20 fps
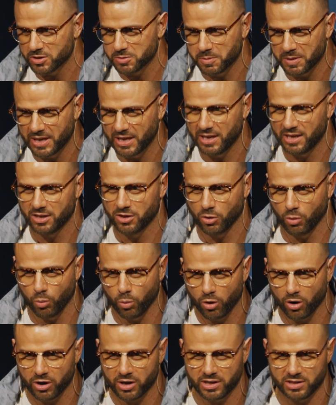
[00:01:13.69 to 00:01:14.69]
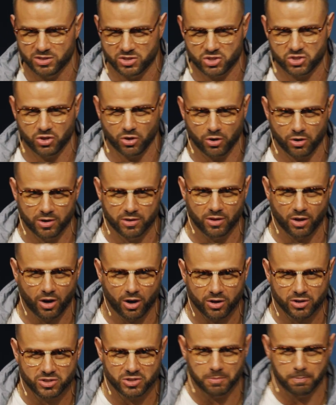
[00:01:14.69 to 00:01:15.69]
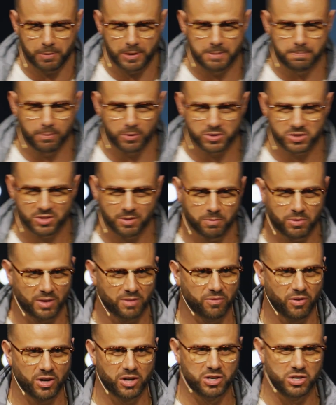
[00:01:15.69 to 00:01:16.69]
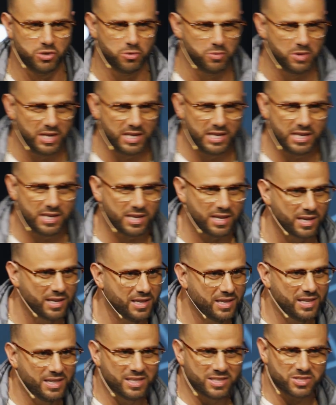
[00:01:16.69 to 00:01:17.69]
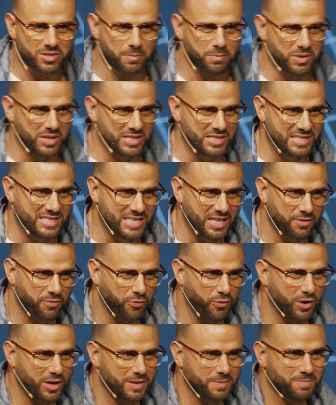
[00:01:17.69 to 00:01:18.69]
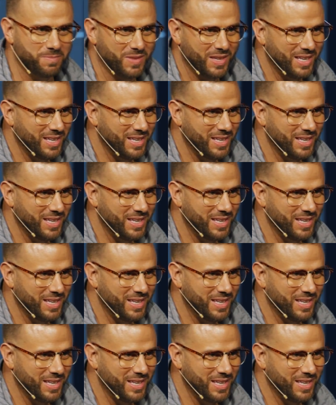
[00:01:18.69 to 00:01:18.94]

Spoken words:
is beginning to work and stir in the hearts of people something very unique, something different,